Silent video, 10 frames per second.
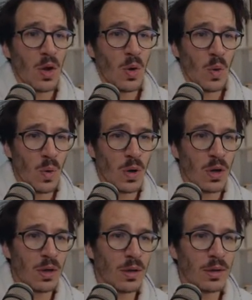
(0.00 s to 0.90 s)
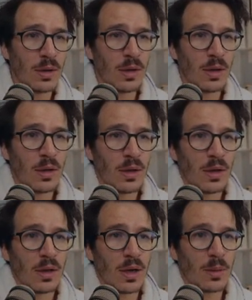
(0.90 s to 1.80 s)
Whew.
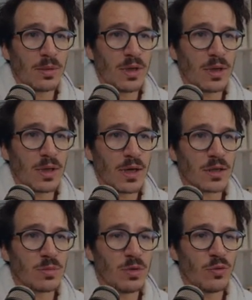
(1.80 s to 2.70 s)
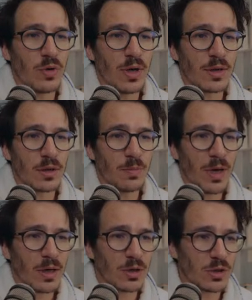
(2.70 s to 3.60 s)
Update Gatsby related
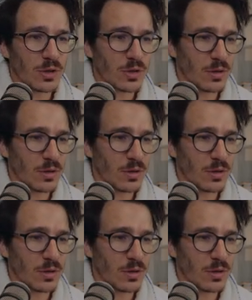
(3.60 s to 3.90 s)
packages.